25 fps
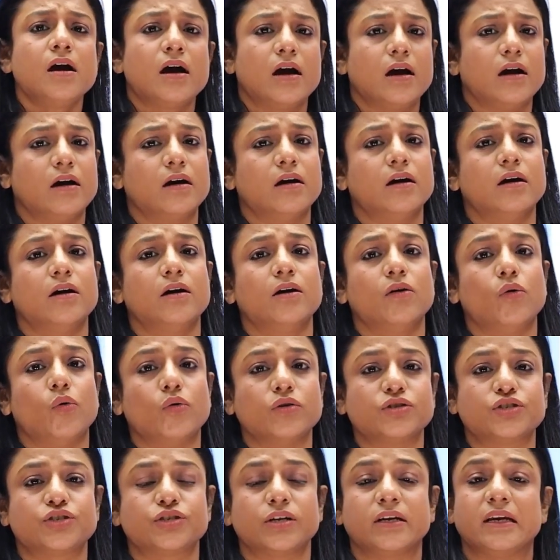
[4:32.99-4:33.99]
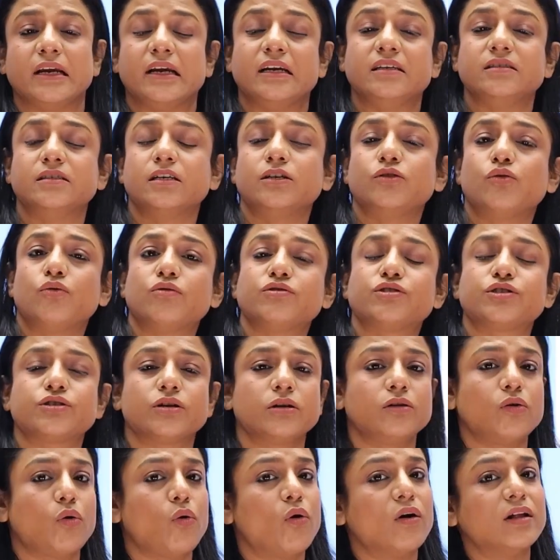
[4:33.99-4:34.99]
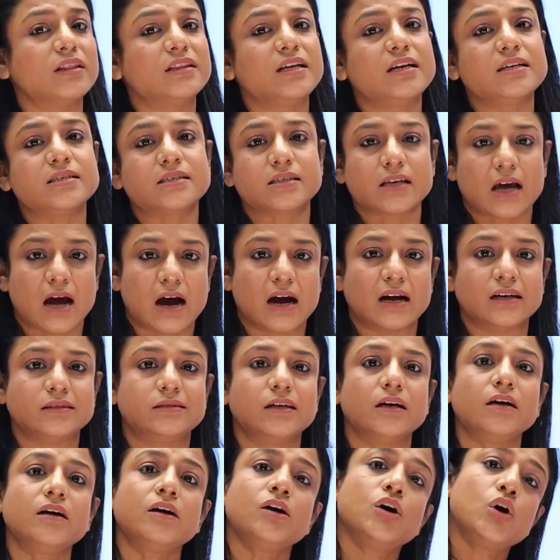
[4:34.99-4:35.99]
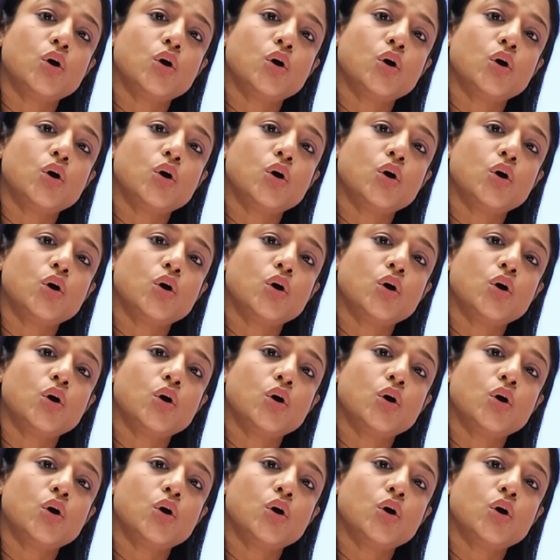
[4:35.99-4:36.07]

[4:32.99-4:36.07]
Ocean, Indian Ocean. All these are the